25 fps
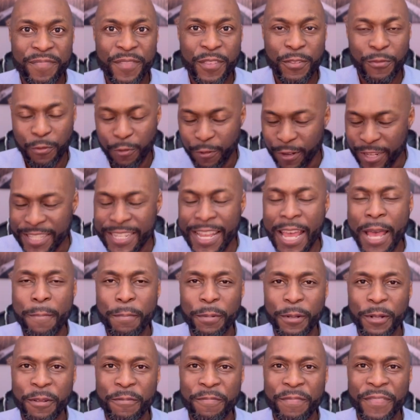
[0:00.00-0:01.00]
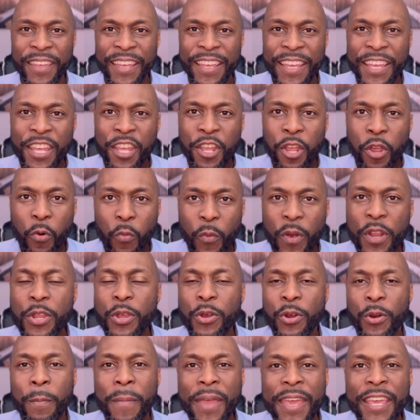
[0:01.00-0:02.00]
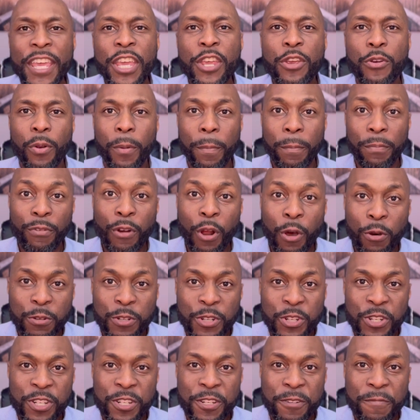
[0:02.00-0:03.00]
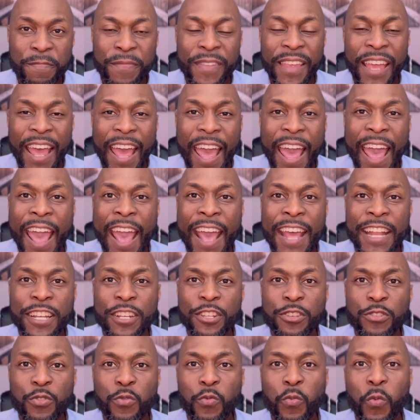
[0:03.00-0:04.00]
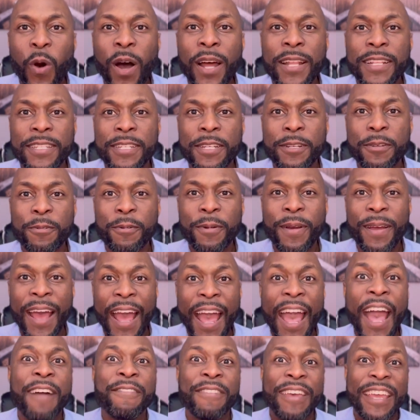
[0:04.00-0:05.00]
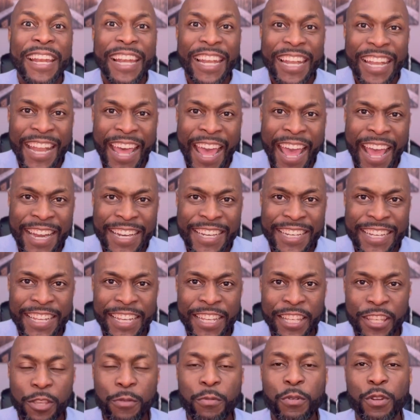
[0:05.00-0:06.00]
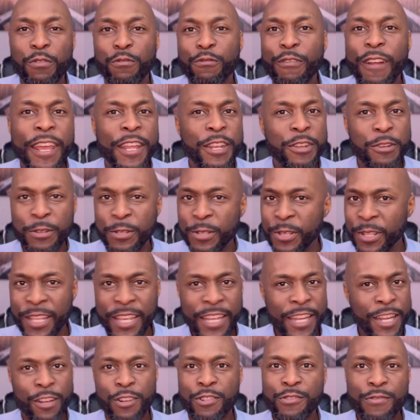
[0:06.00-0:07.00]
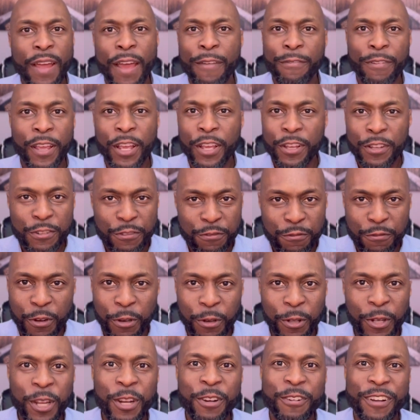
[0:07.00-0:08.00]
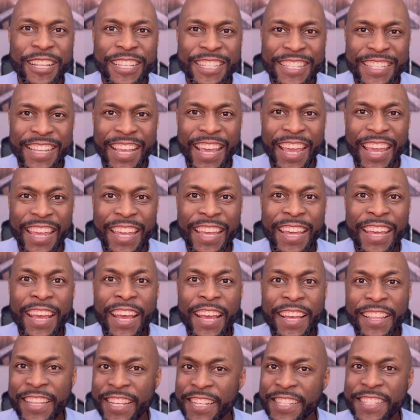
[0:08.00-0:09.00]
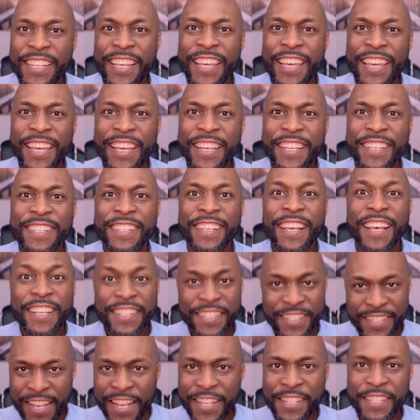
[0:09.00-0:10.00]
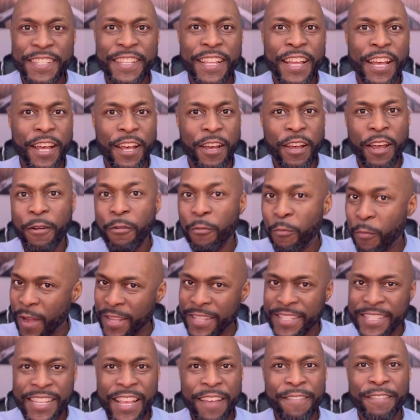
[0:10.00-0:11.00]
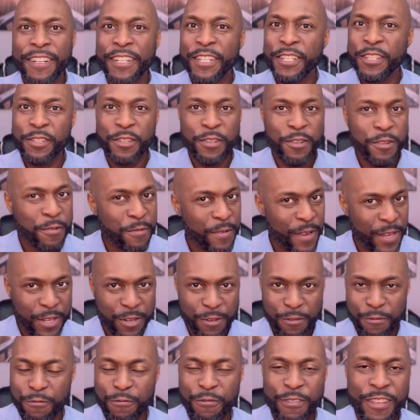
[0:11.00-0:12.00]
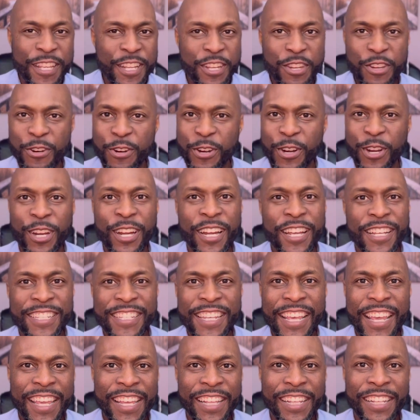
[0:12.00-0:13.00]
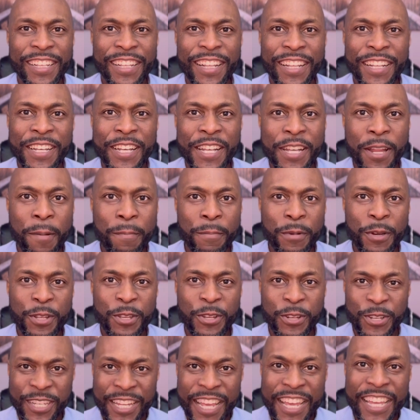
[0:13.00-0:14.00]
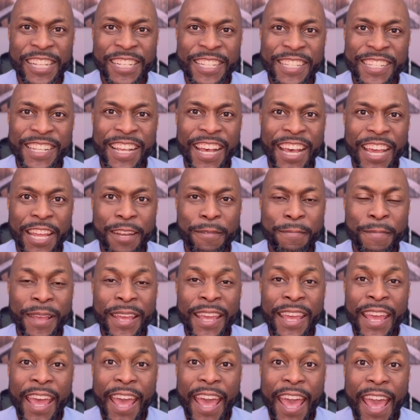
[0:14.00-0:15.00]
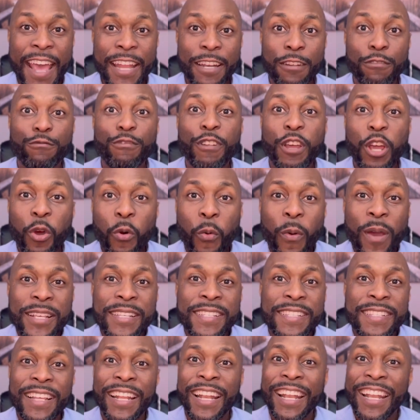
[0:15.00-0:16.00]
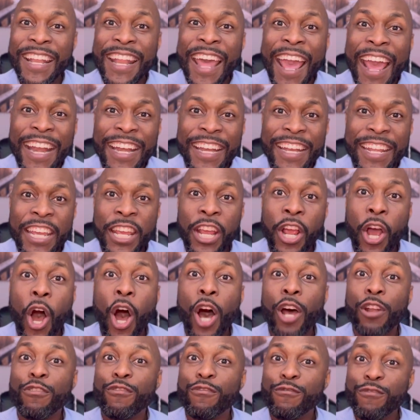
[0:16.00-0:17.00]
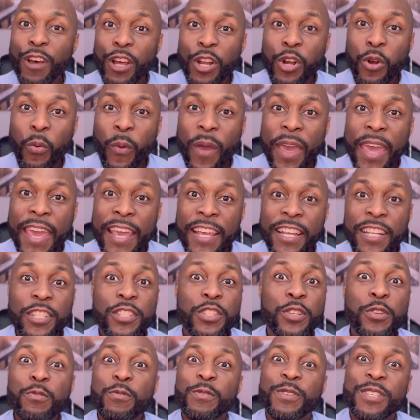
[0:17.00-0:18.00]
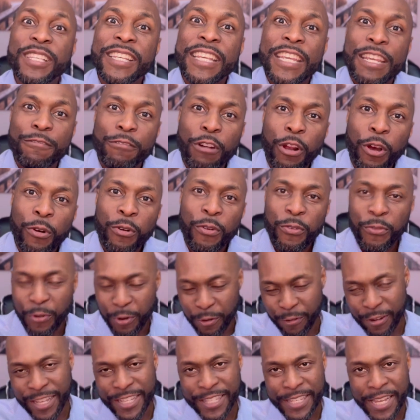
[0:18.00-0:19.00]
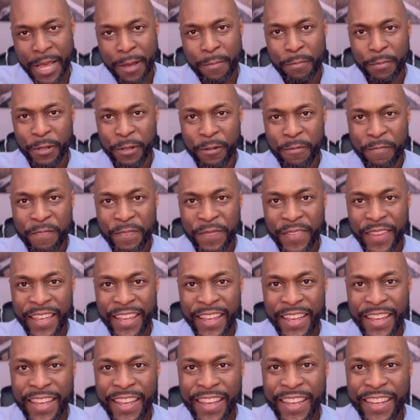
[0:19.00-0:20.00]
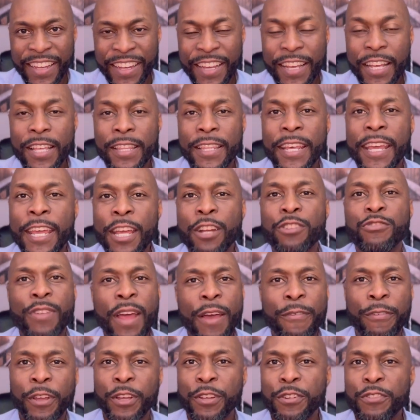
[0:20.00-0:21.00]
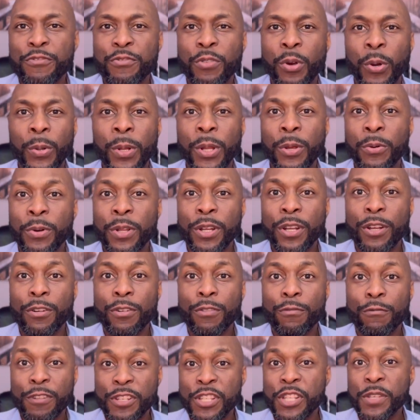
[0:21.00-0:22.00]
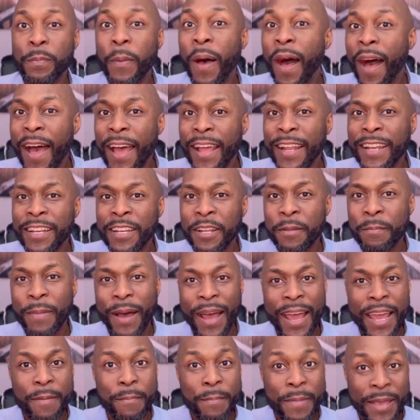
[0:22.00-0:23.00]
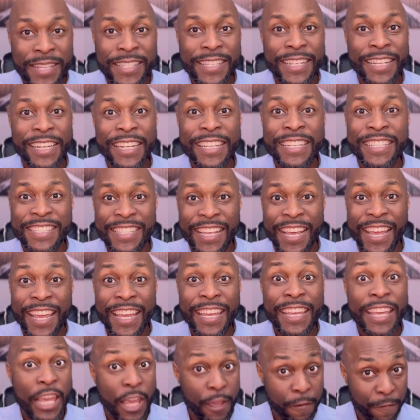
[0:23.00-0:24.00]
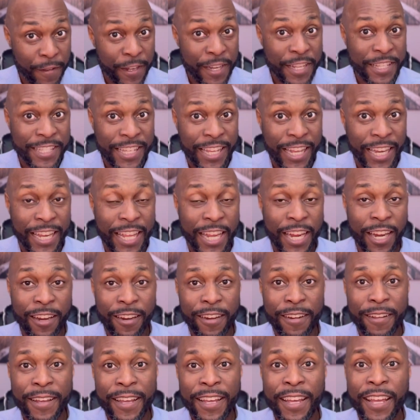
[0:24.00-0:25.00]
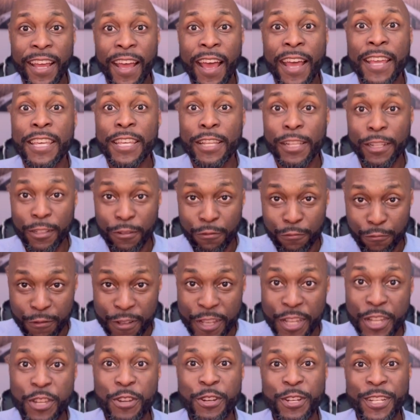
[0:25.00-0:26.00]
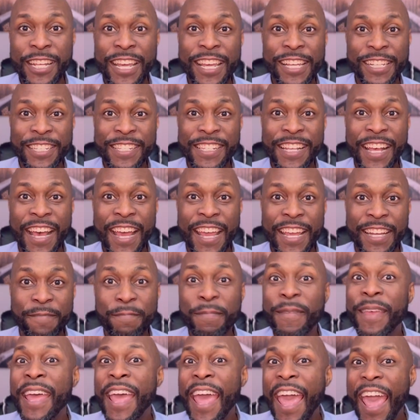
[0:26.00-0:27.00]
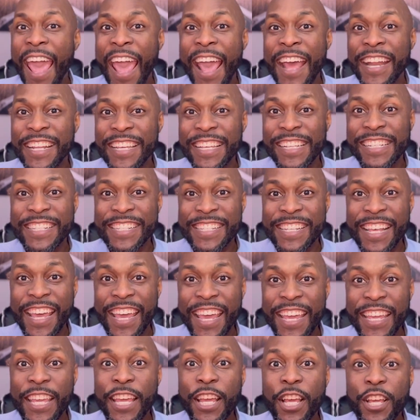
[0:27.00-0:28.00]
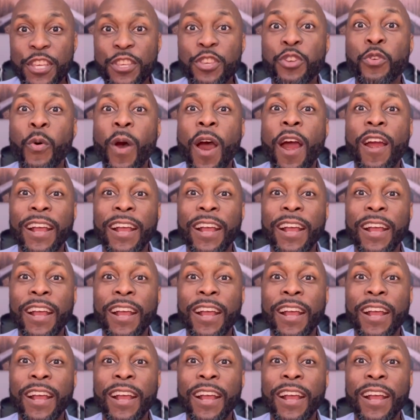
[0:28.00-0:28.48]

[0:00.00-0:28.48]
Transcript: For example, when you're making your approach and you want to have a landing, you would radio to the air traffic controller and say, this is Cessna 172, and you read your tail number, your tail sign, and request landing on runway 20, for example. The air traffic controller would respond by basically saying, if it is clear, He'll read your tail sign and he'll say, you are